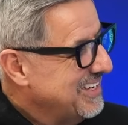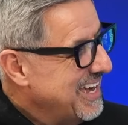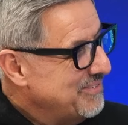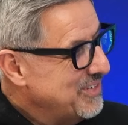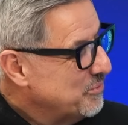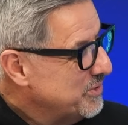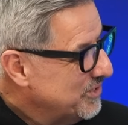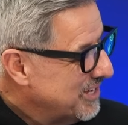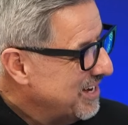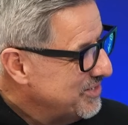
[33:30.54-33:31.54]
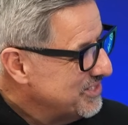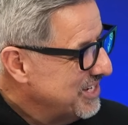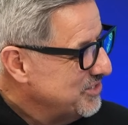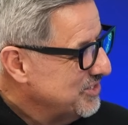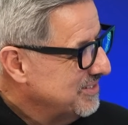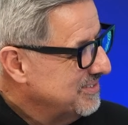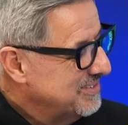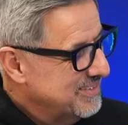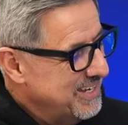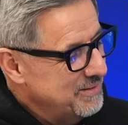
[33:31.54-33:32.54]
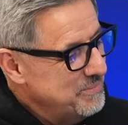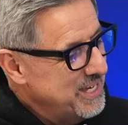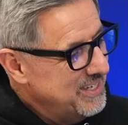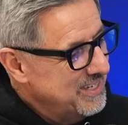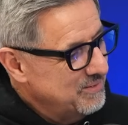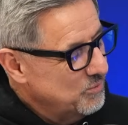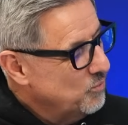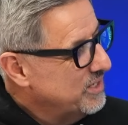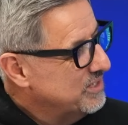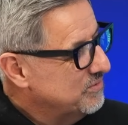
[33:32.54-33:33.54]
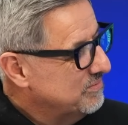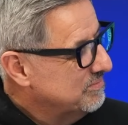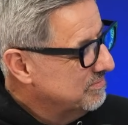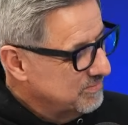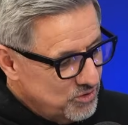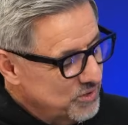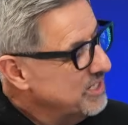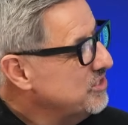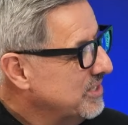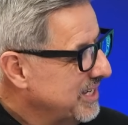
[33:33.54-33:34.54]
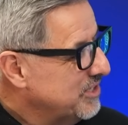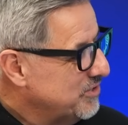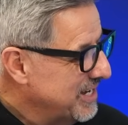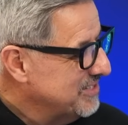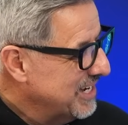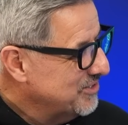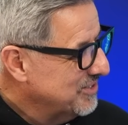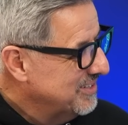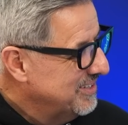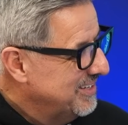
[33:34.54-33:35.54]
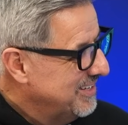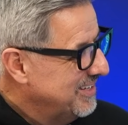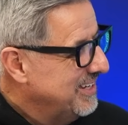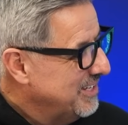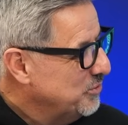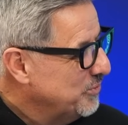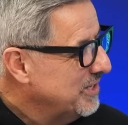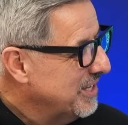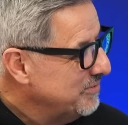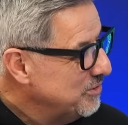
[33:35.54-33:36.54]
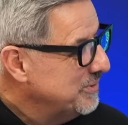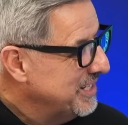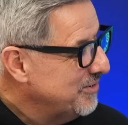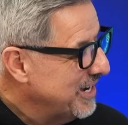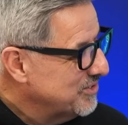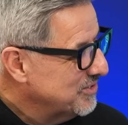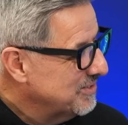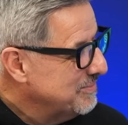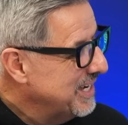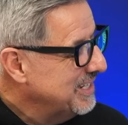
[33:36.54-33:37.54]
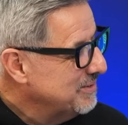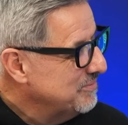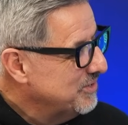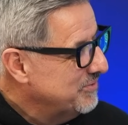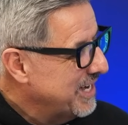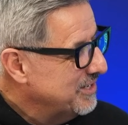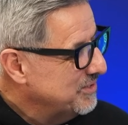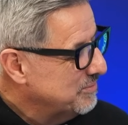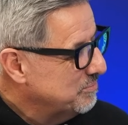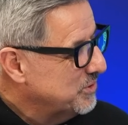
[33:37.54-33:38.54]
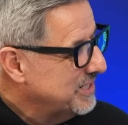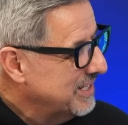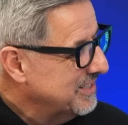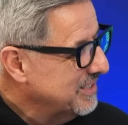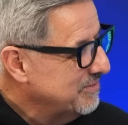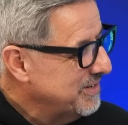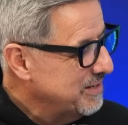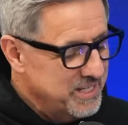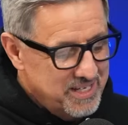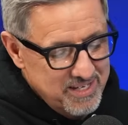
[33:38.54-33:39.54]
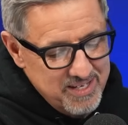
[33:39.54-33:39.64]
Having a real conversation and making what is traditionally a transaction into a real life human interaction, making them feel valued and protecting their family.